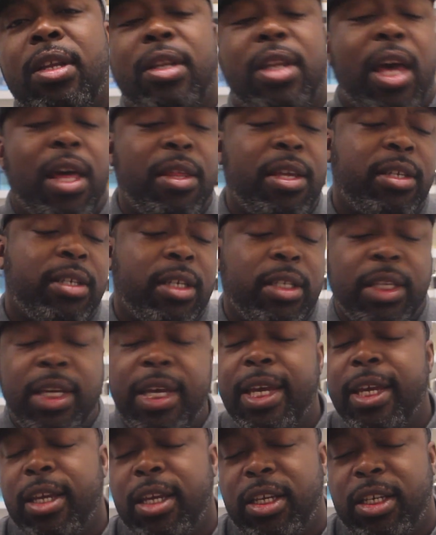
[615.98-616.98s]
Now, this
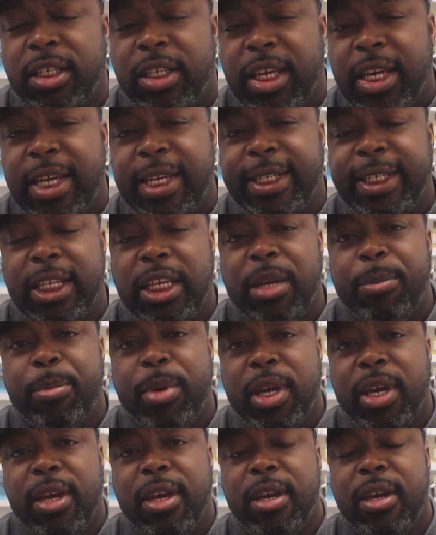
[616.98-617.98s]
could easily
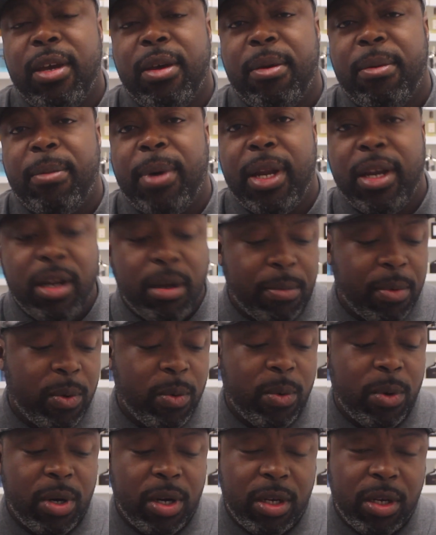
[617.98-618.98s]
be my number
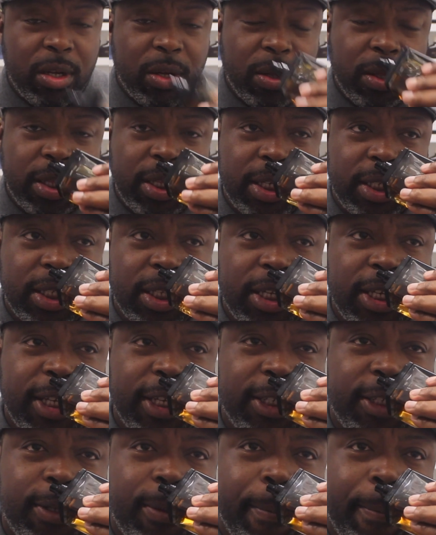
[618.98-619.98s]
1 on this
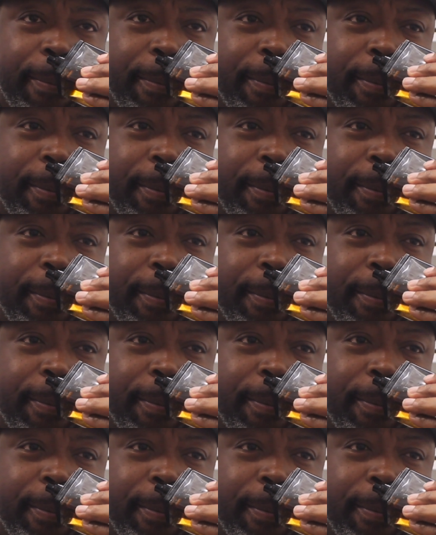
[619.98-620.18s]
list.